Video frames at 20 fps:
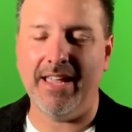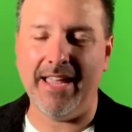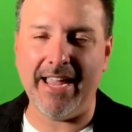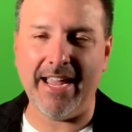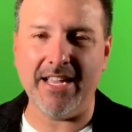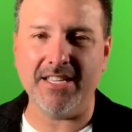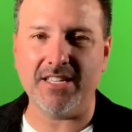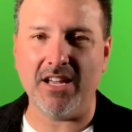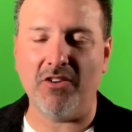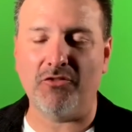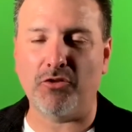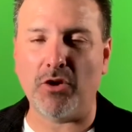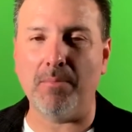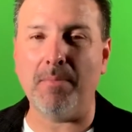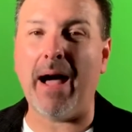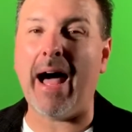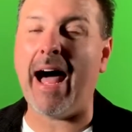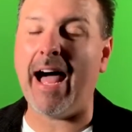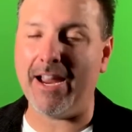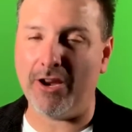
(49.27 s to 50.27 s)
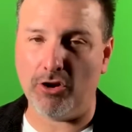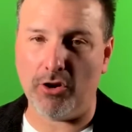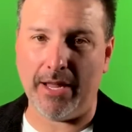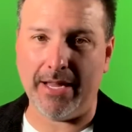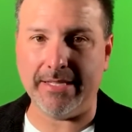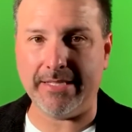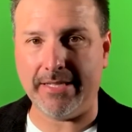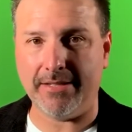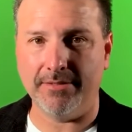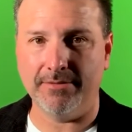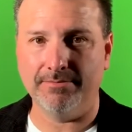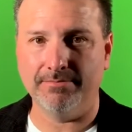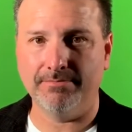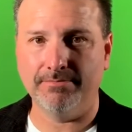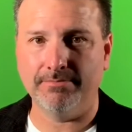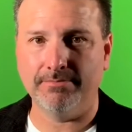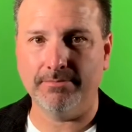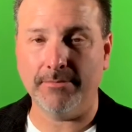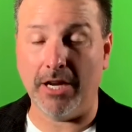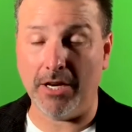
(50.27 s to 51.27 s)
is from Ireland?
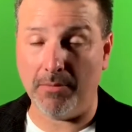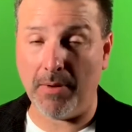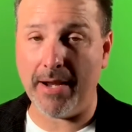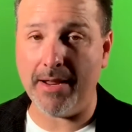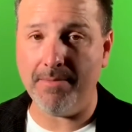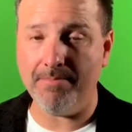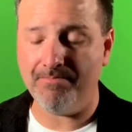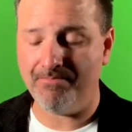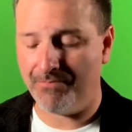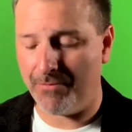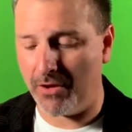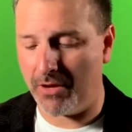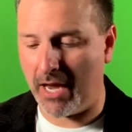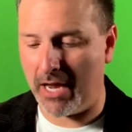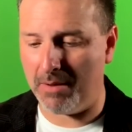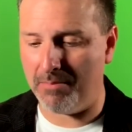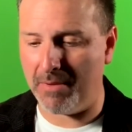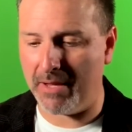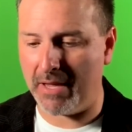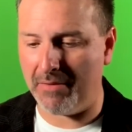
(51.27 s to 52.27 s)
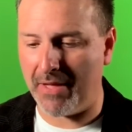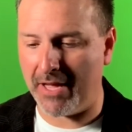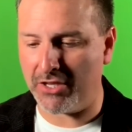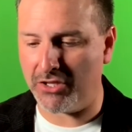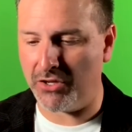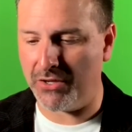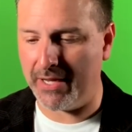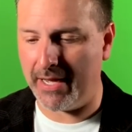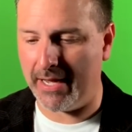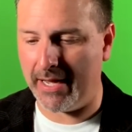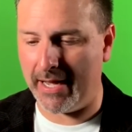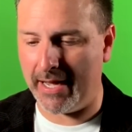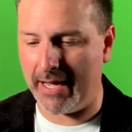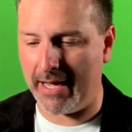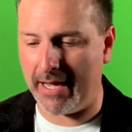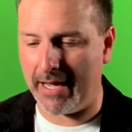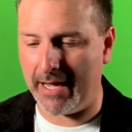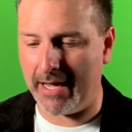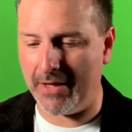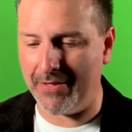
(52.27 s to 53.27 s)
Are you ready? Okay, let me give that to you.
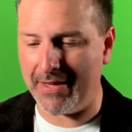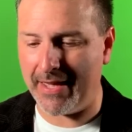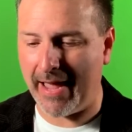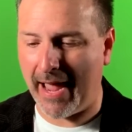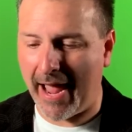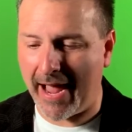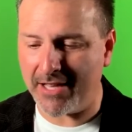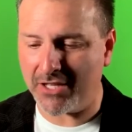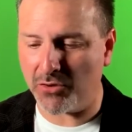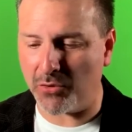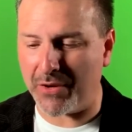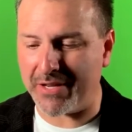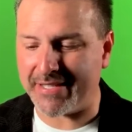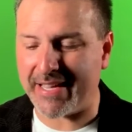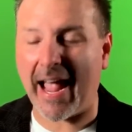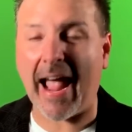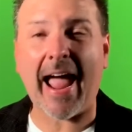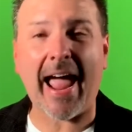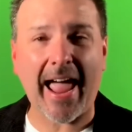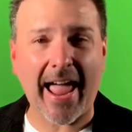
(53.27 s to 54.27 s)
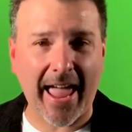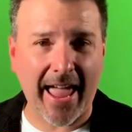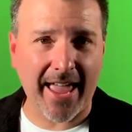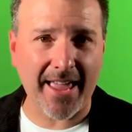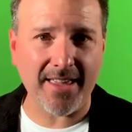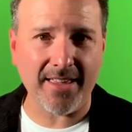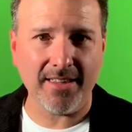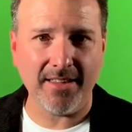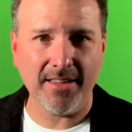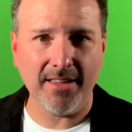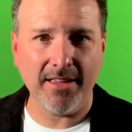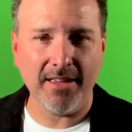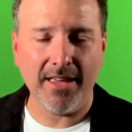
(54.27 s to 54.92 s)
The answer is A.